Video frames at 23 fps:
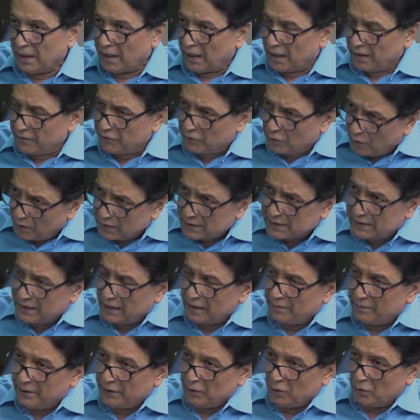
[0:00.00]
Of course, there
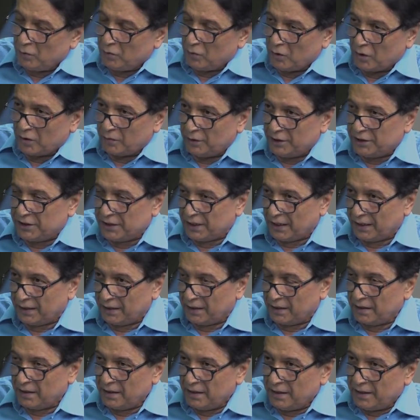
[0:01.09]
will be no war with
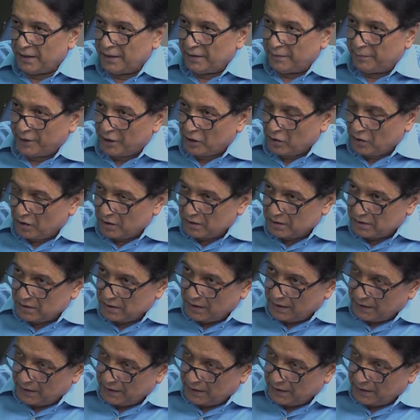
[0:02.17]
China, because